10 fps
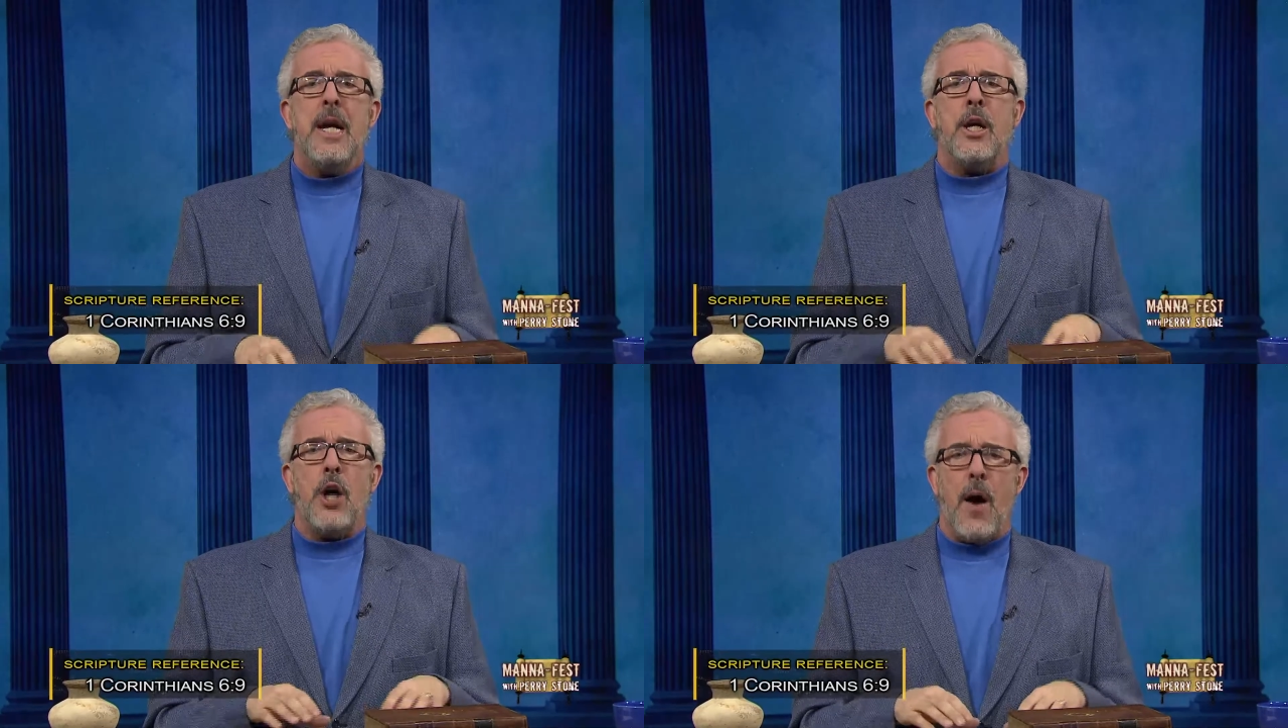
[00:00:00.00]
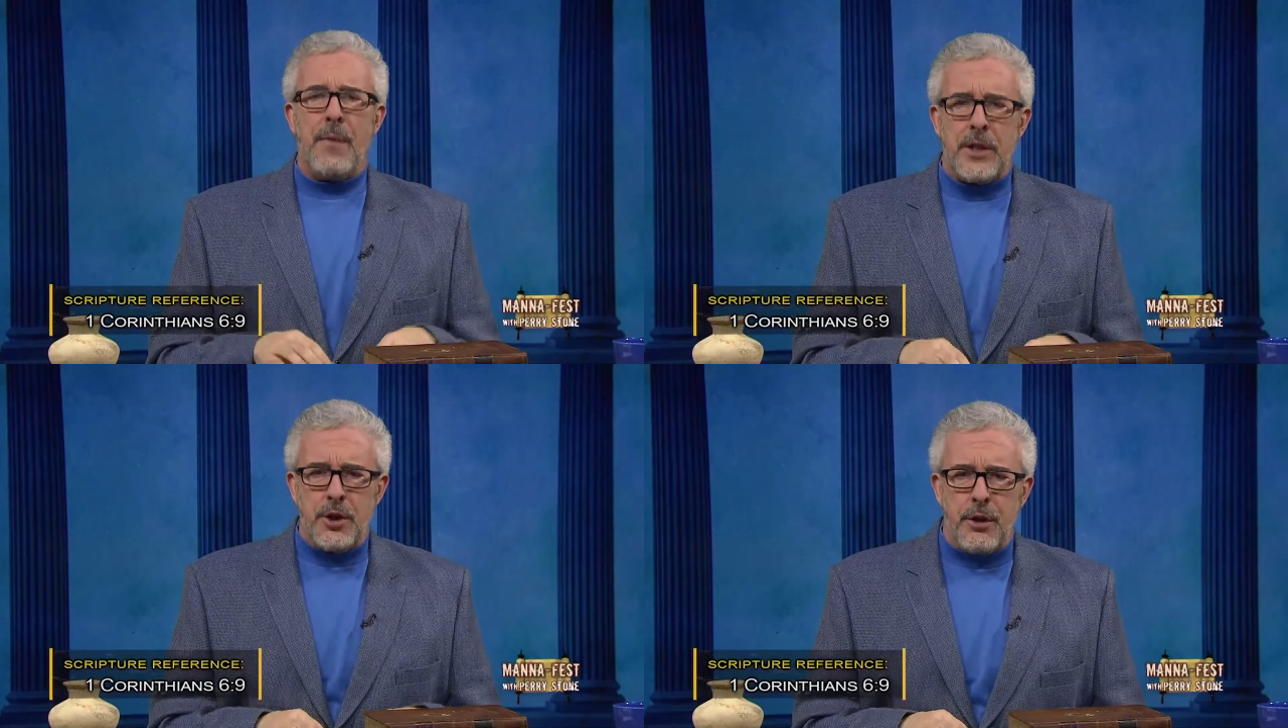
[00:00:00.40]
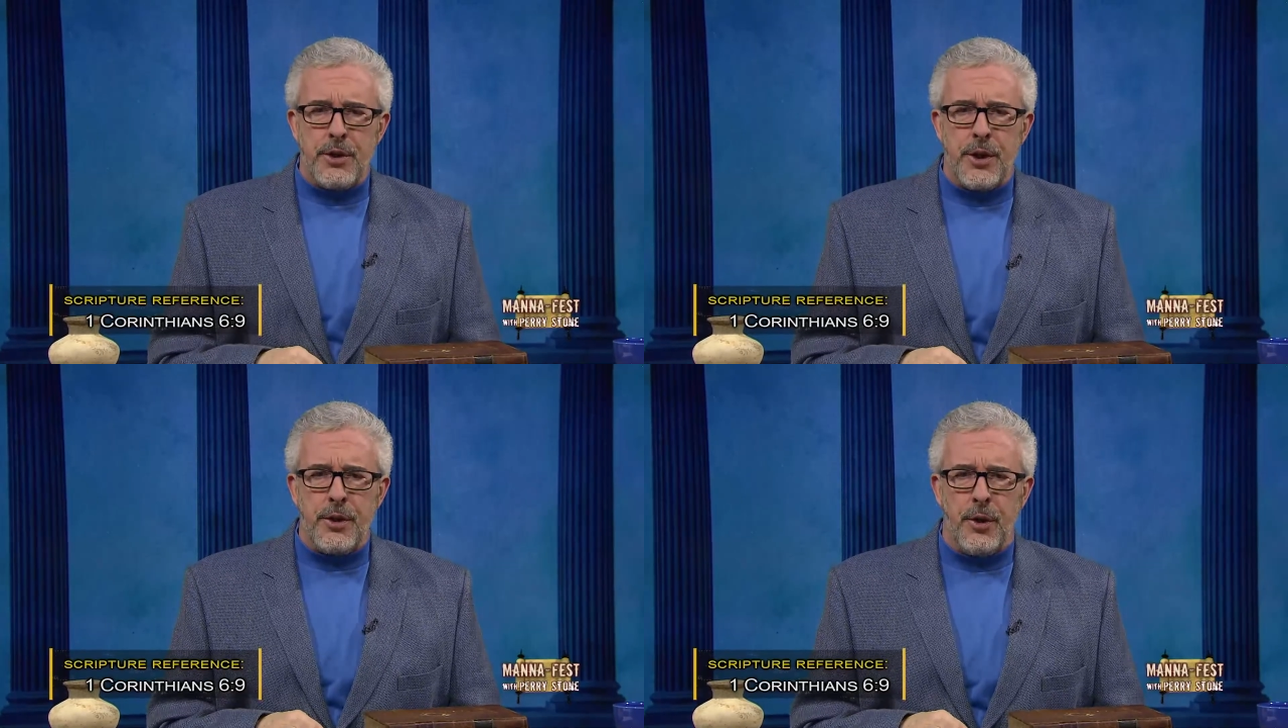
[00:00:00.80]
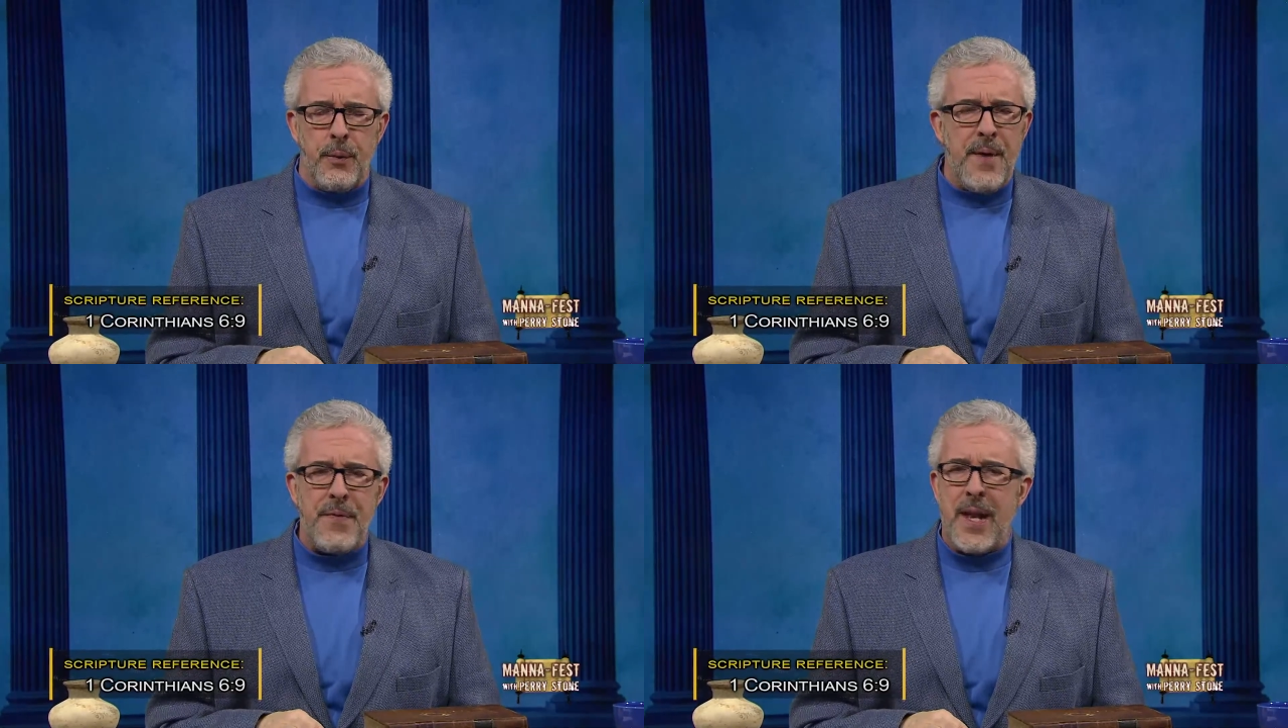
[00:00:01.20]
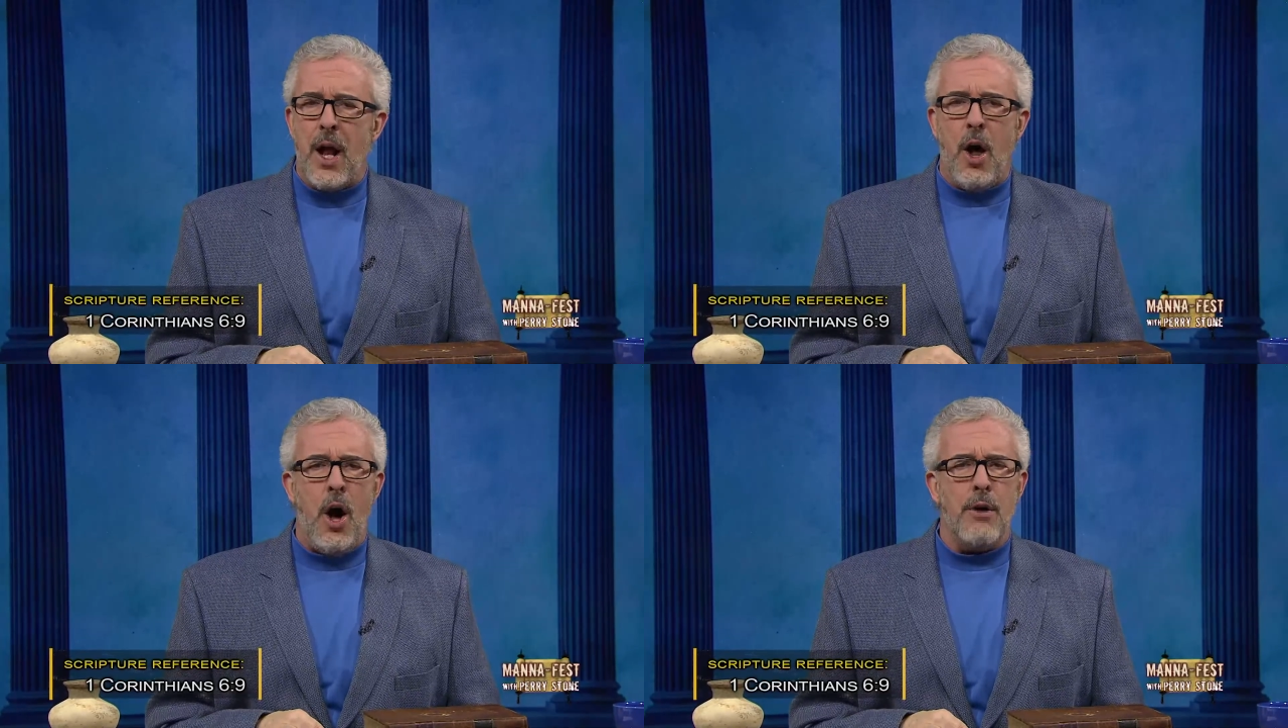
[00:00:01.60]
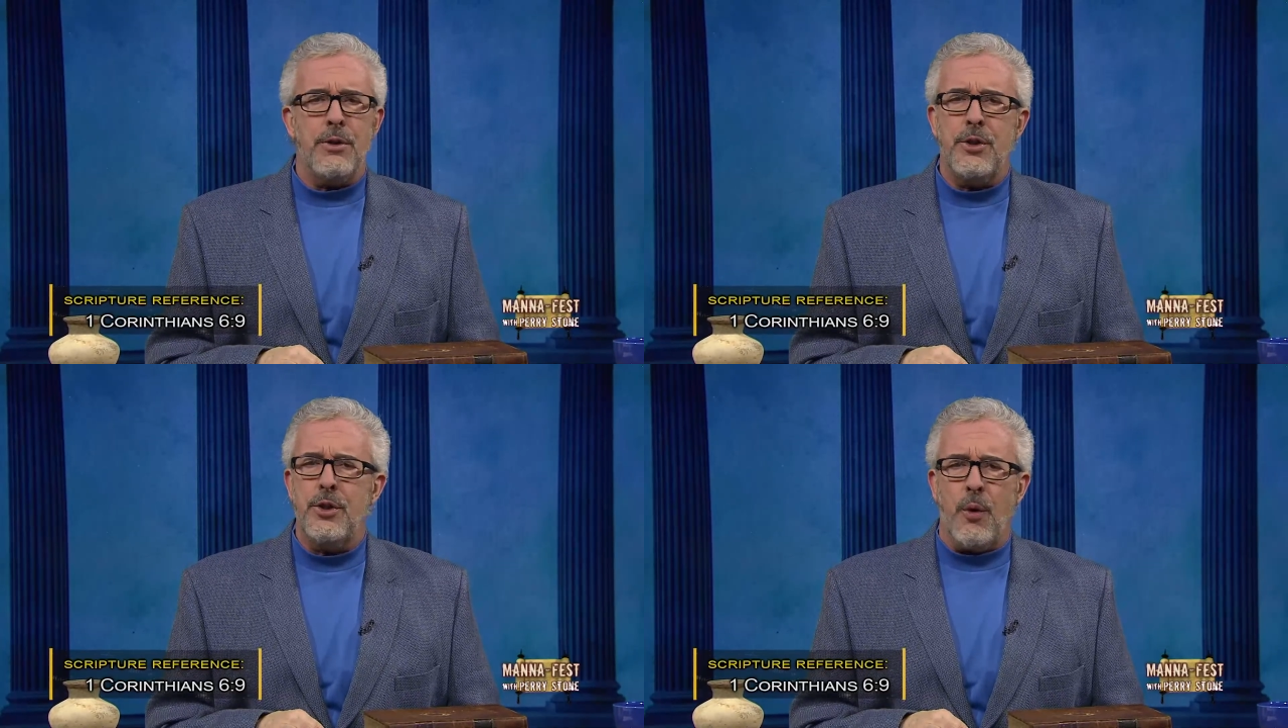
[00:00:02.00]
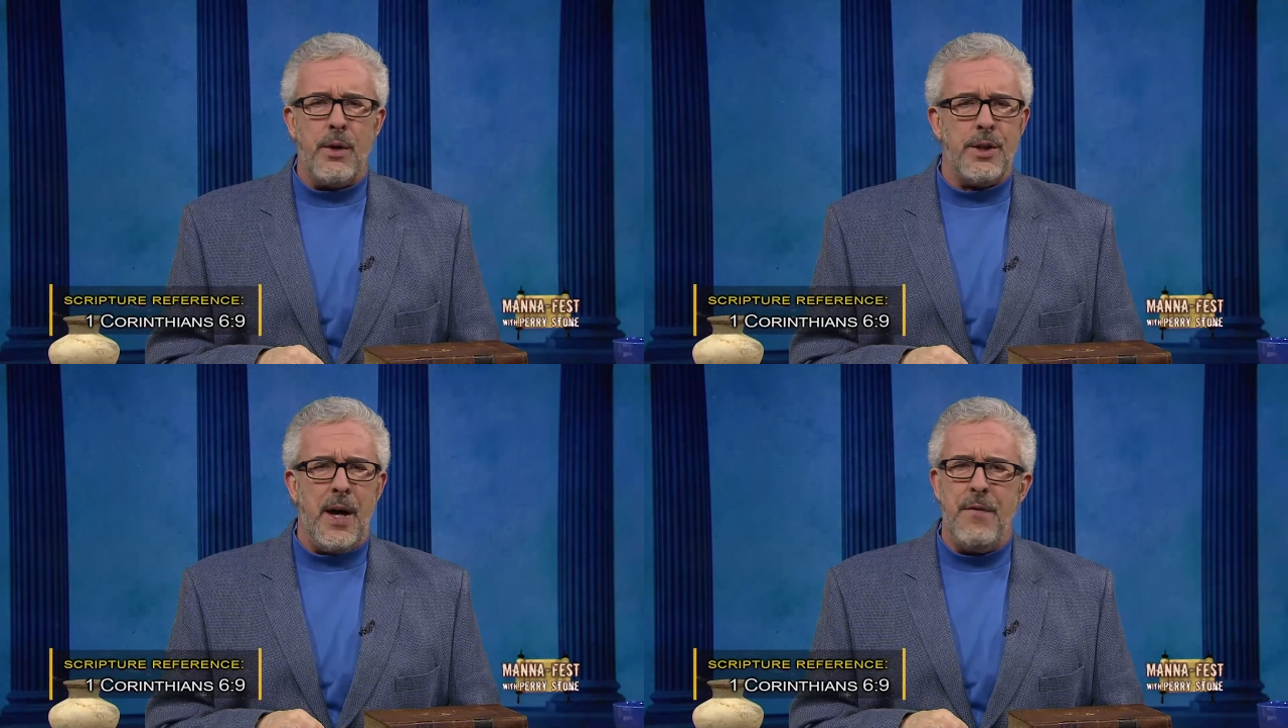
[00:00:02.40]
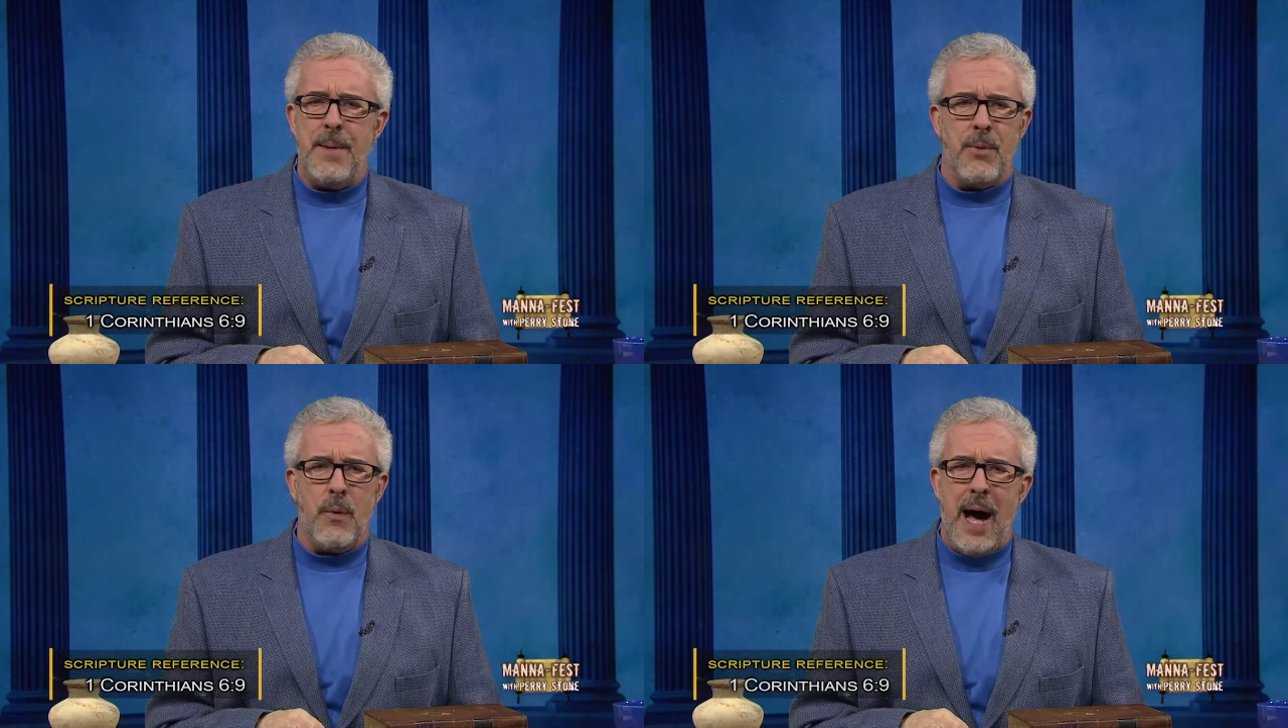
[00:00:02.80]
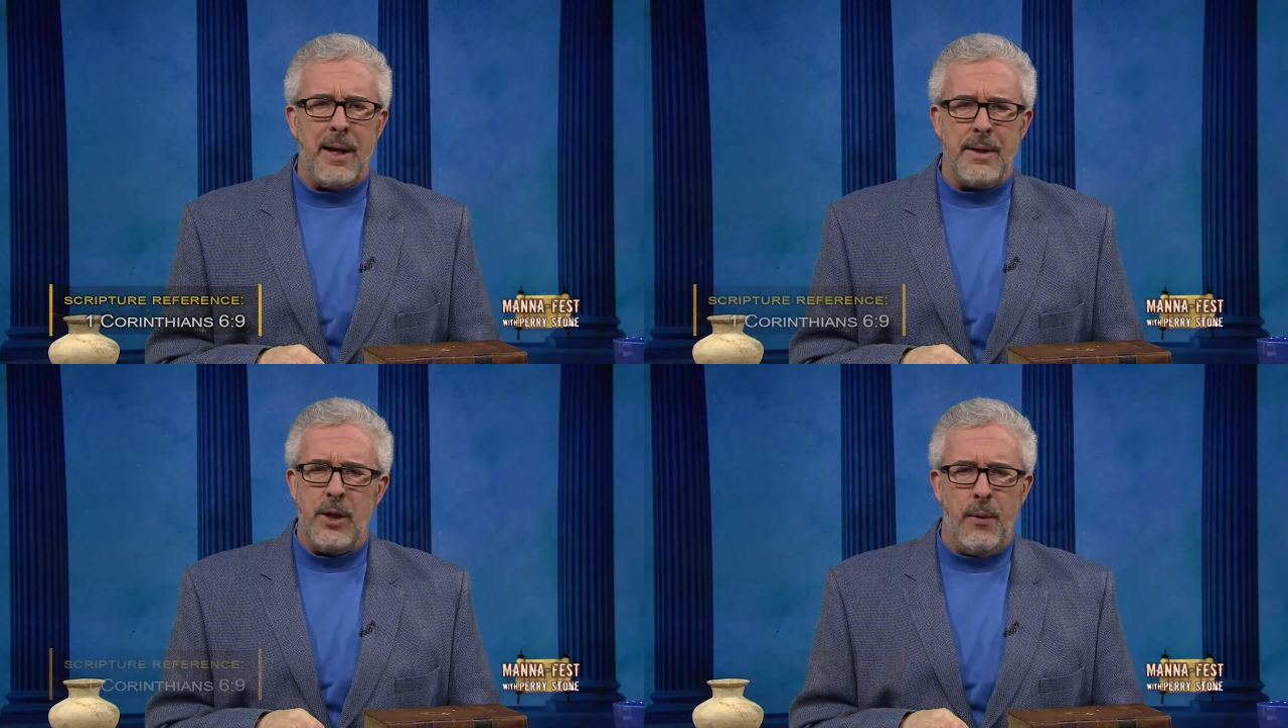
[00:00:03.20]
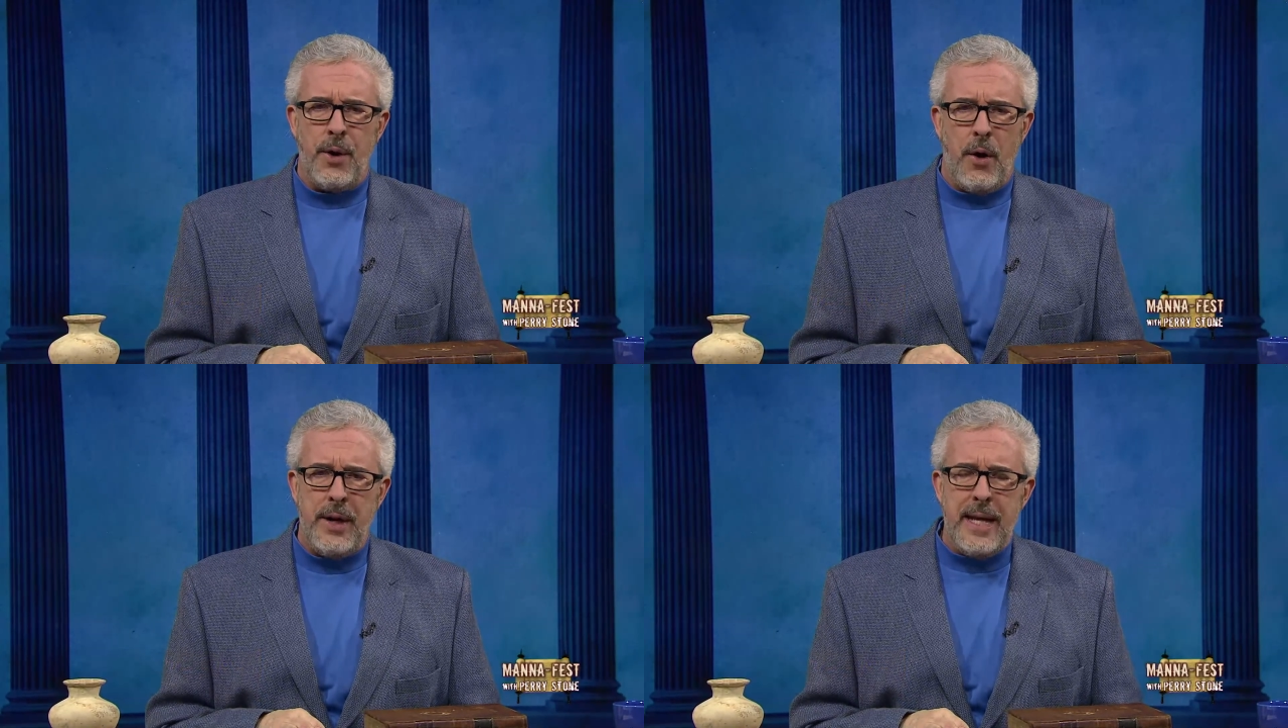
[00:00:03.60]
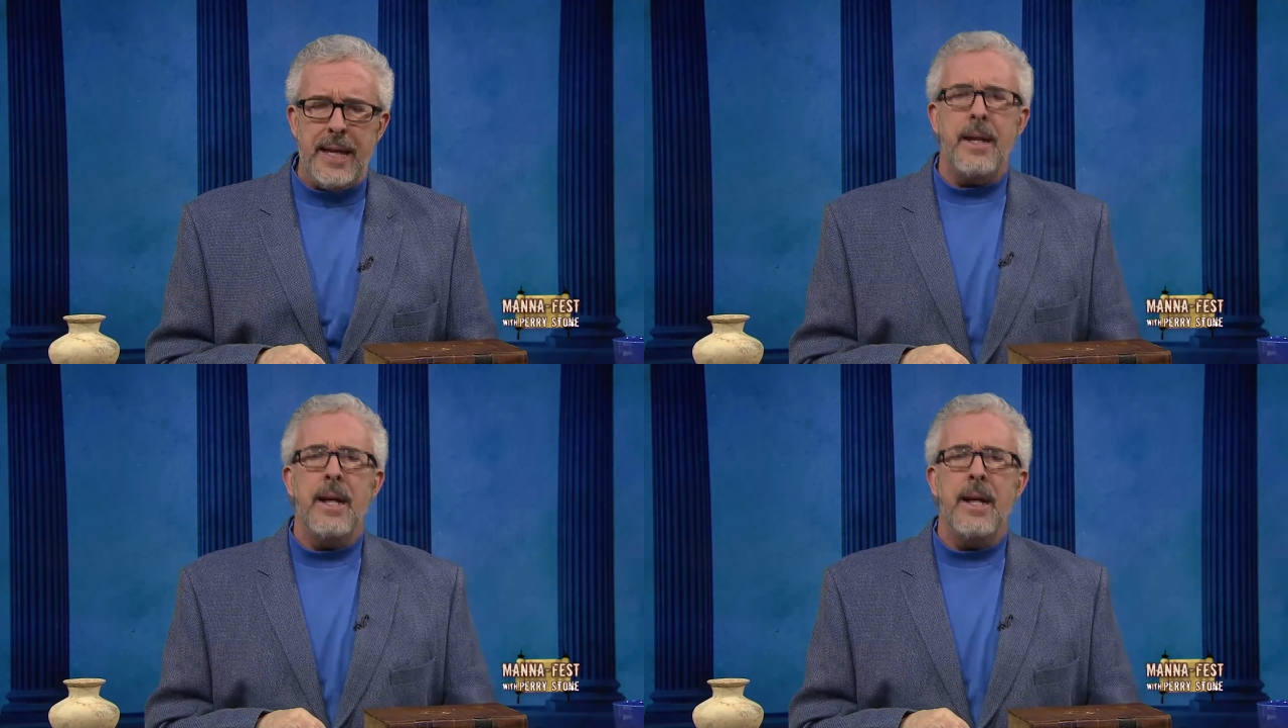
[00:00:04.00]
called the church at Corinth that had all sorts of immorality going on in it.